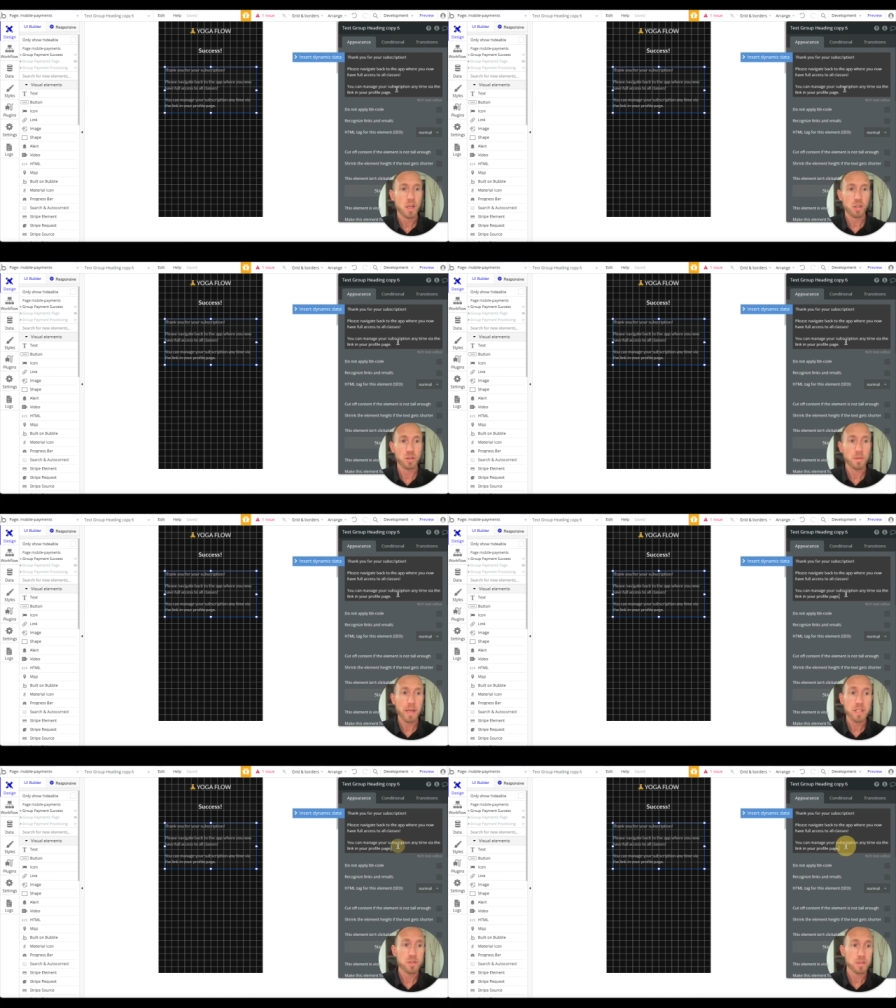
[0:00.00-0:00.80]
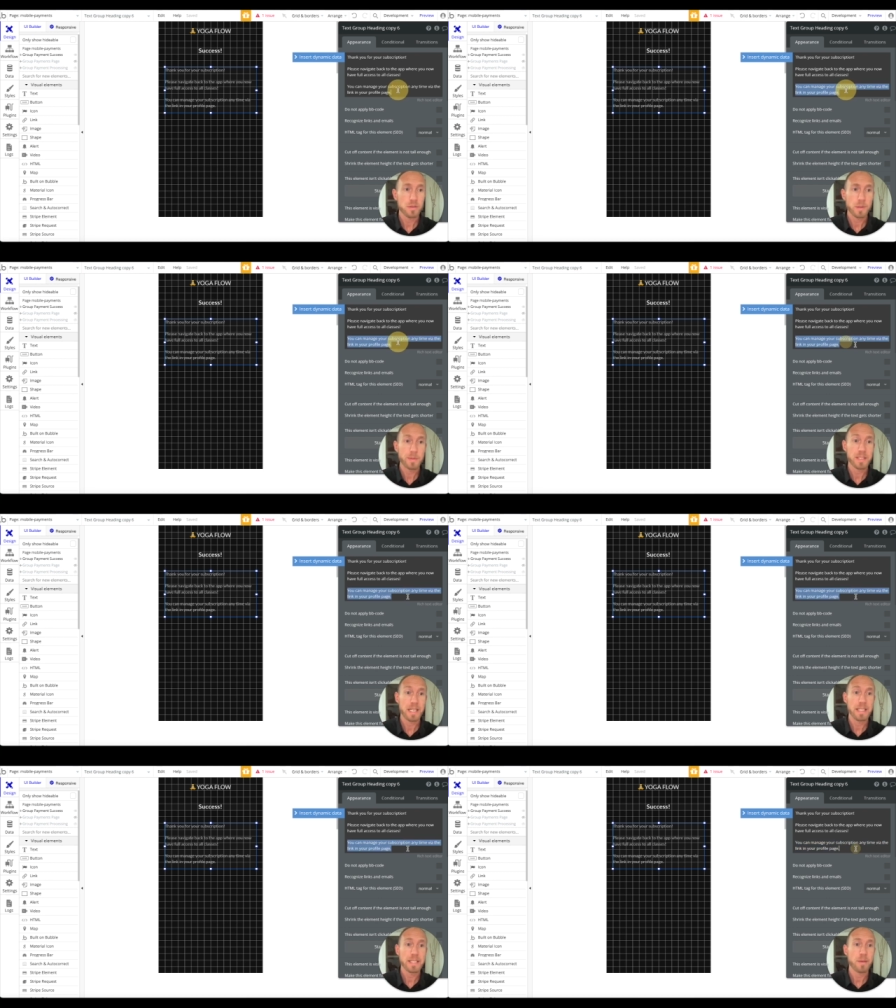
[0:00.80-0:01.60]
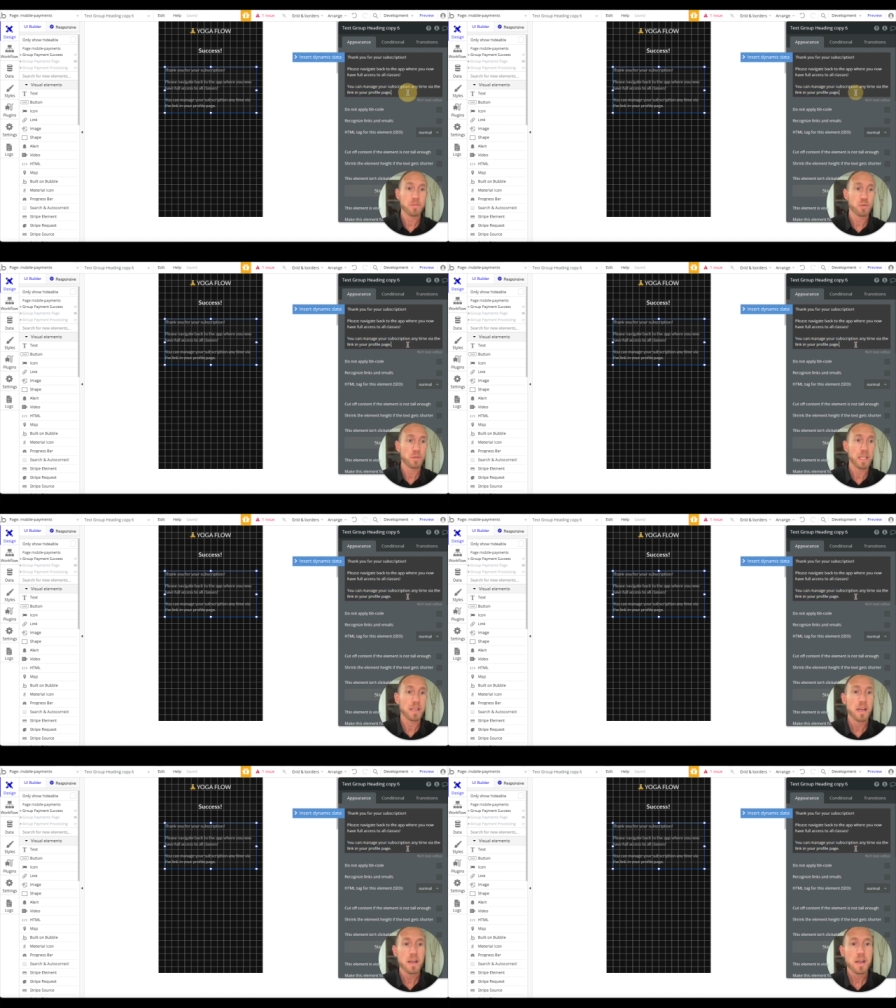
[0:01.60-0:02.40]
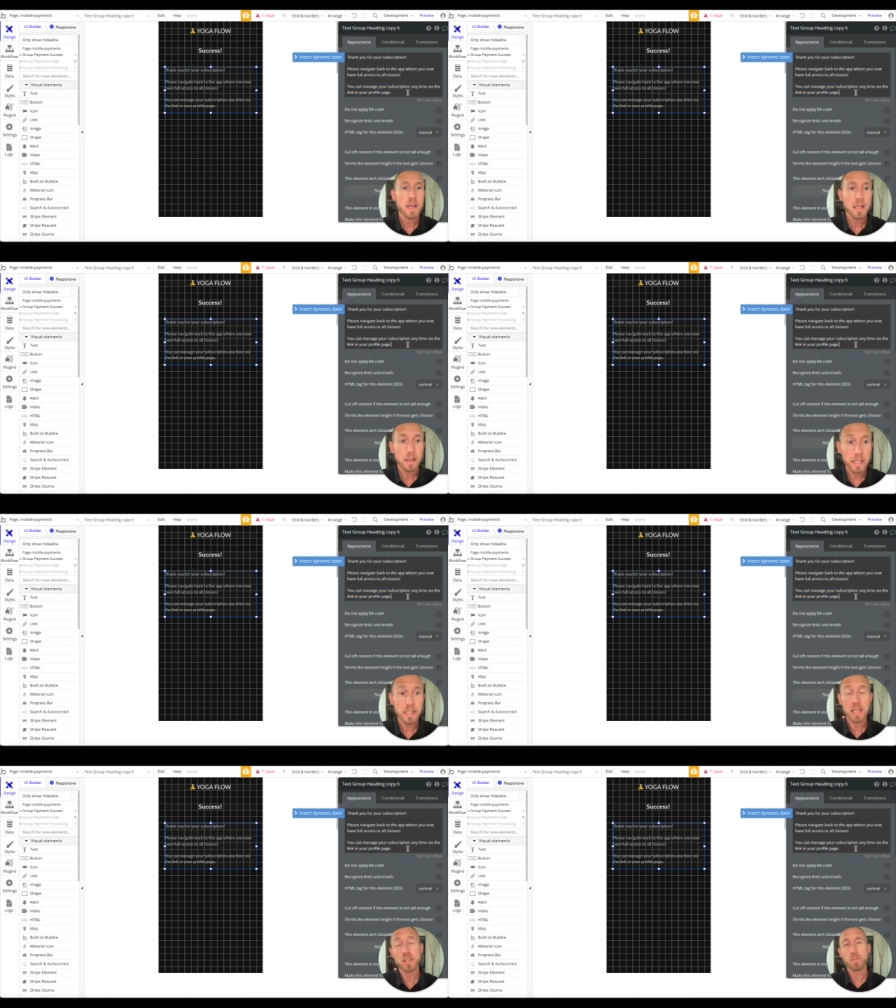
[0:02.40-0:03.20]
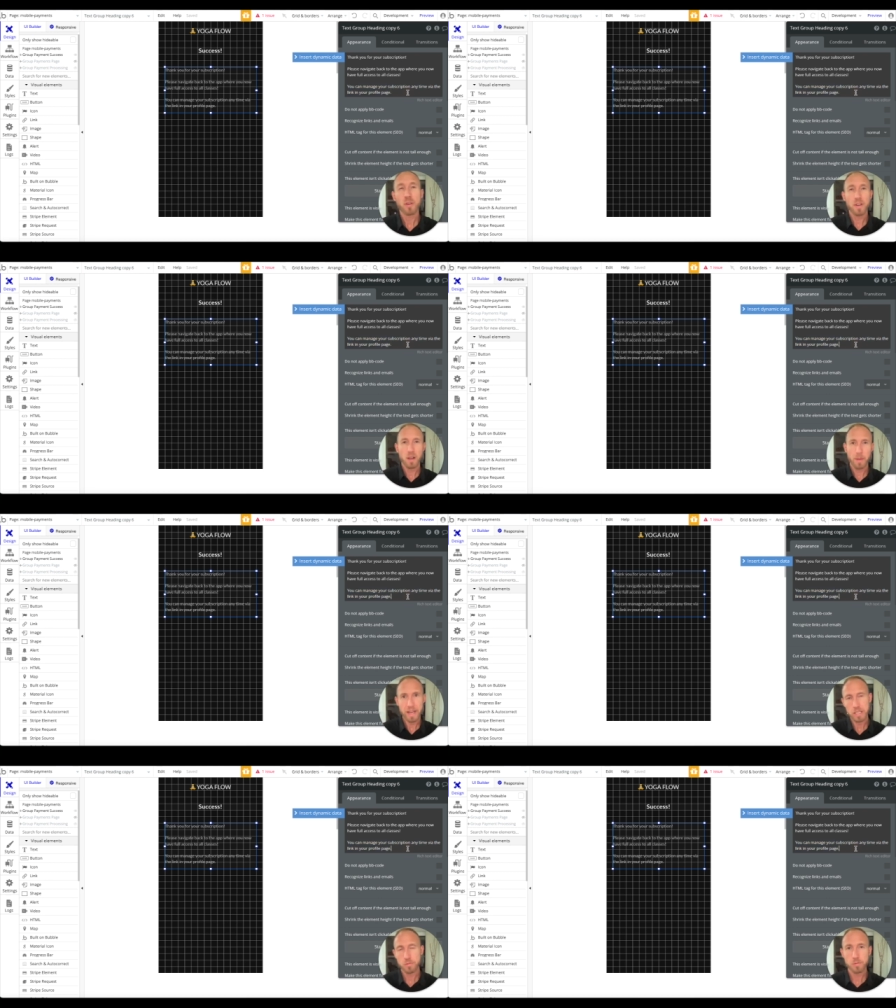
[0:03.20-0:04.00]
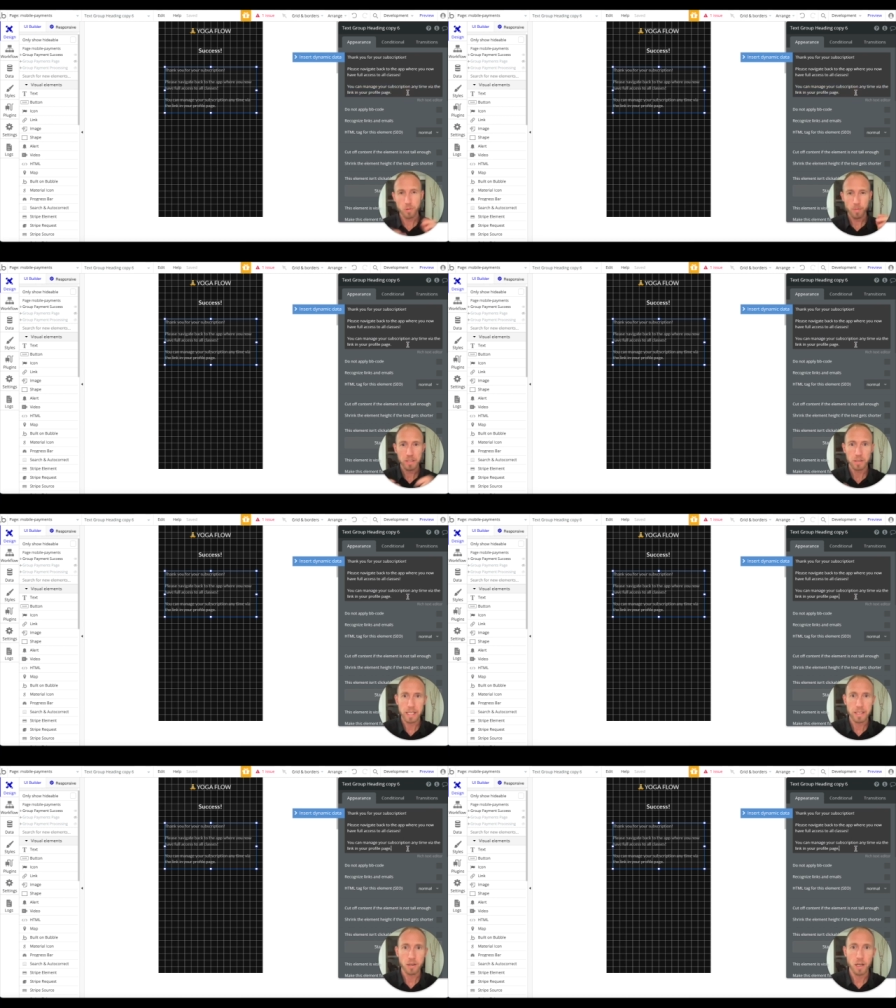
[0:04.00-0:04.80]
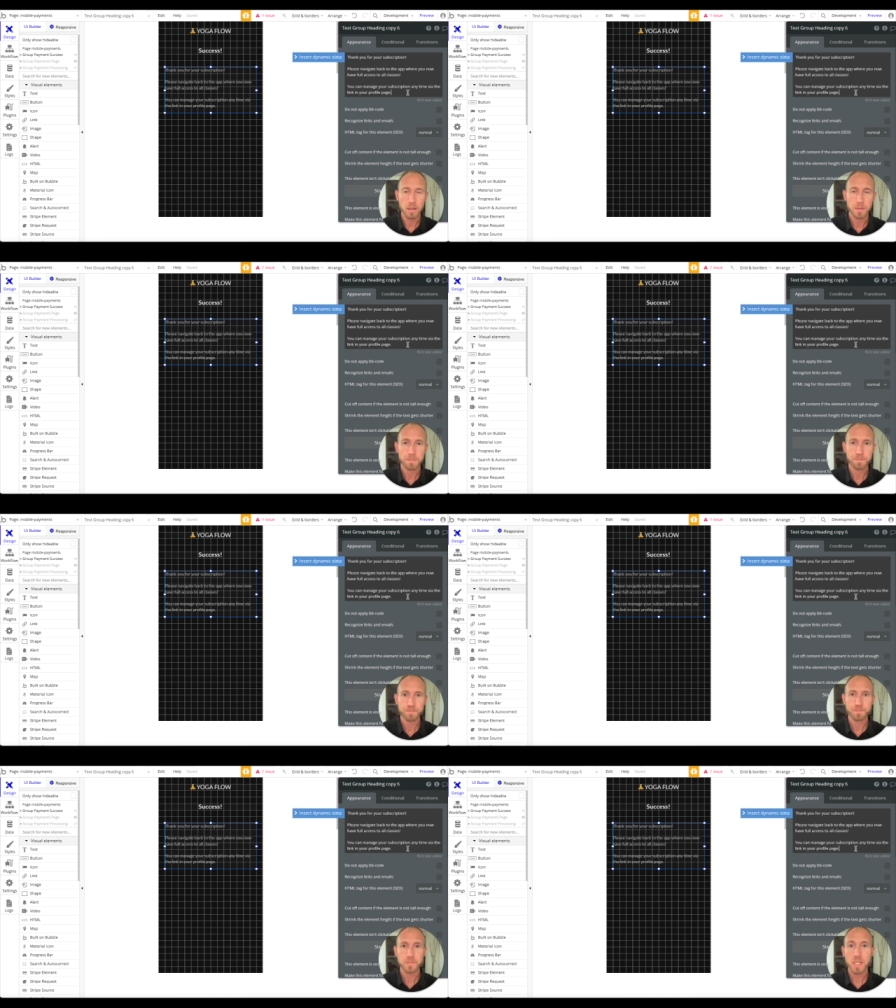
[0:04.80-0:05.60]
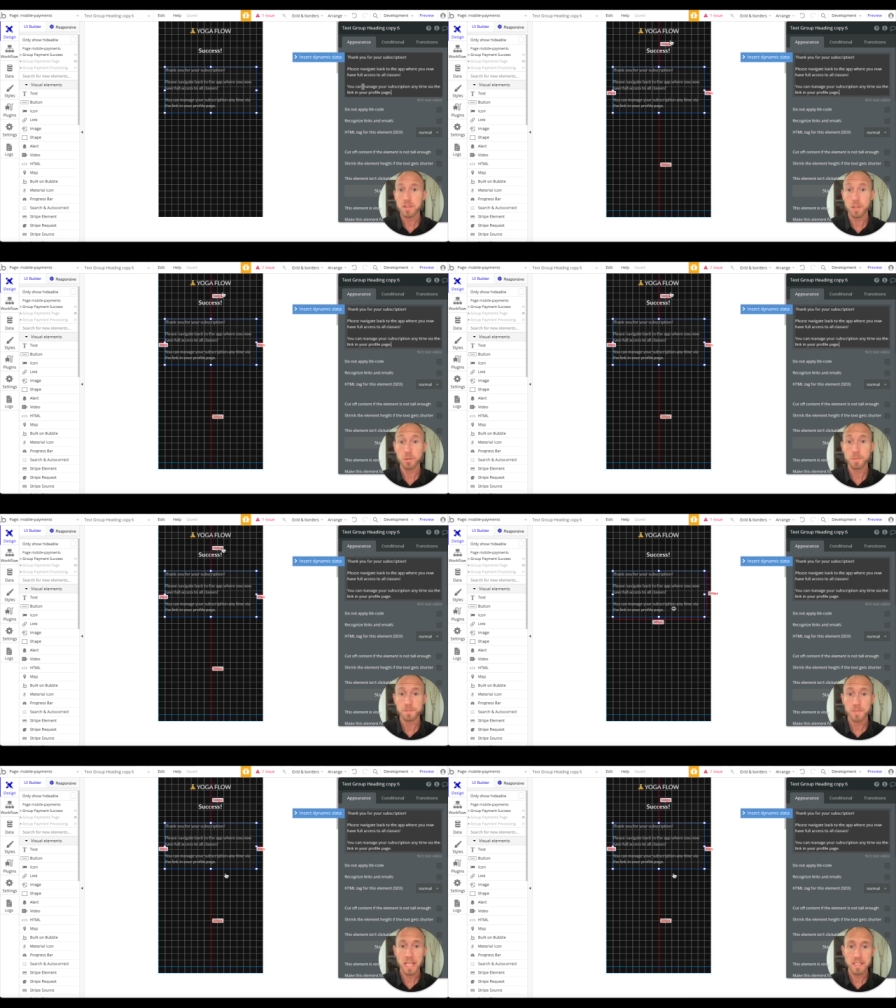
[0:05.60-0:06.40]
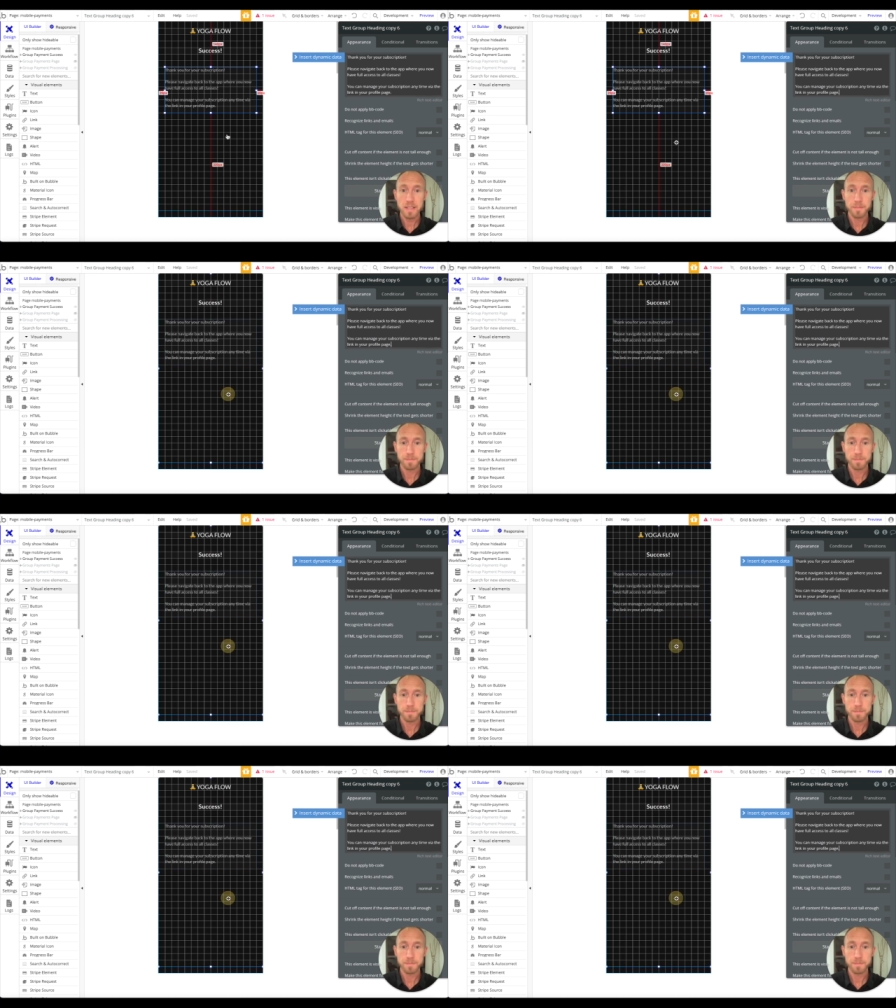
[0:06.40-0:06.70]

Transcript: You can manage your subscription anytime through the link in your profile page, which we'll build later on. So that's it.